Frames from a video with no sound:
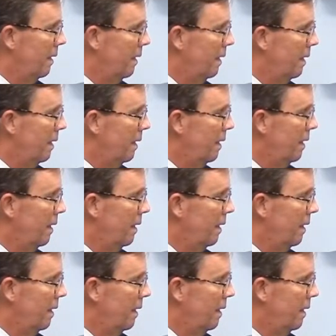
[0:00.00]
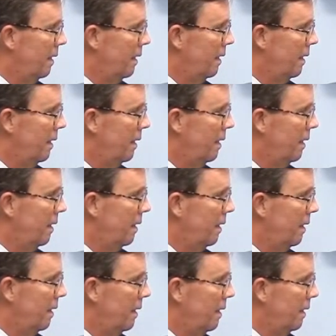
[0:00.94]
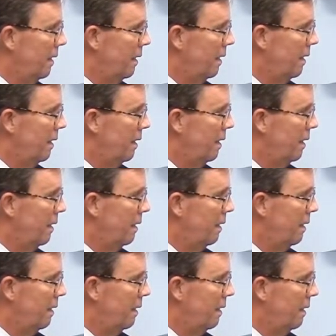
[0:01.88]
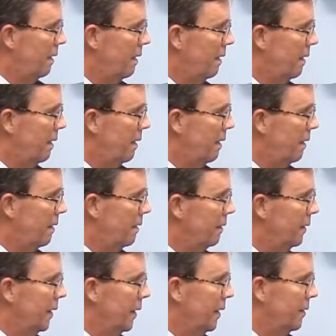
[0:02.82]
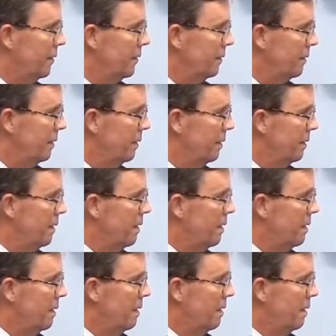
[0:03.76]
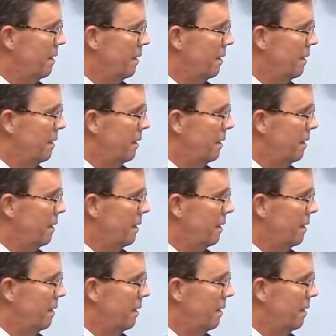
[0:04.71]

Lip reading: (silent)